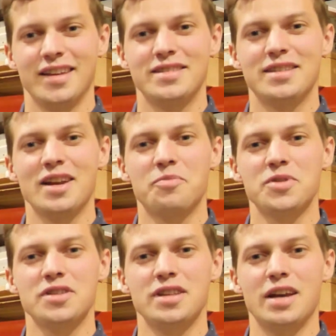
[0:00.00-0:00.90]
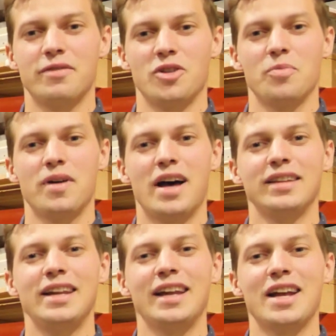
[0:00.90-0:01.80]
Instead of pushing the envelope on
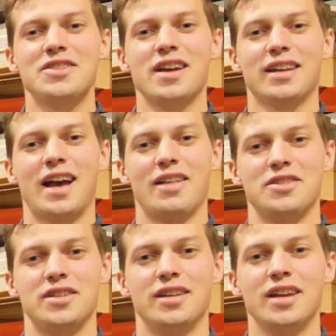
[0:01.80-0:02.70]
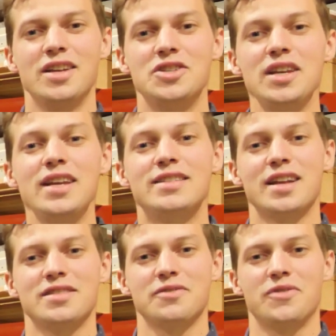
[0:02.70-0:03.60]
leading-edge technology, GE
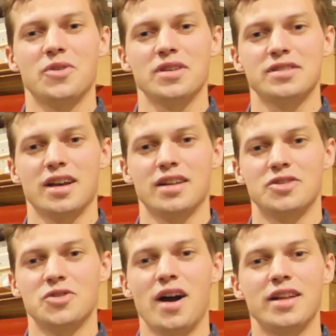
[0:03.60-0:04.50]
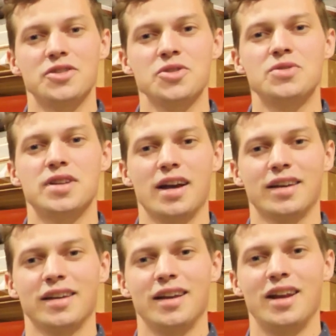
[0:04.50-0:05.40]
tends to focus on tried and true tech
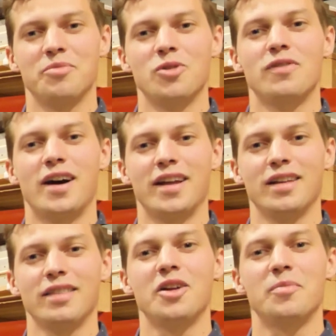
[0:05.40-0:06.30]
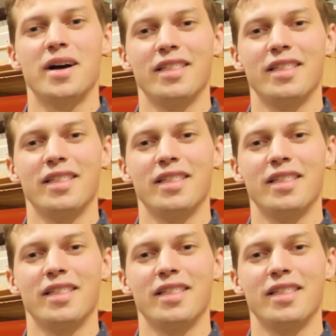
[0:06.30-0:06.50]
and improve on it little by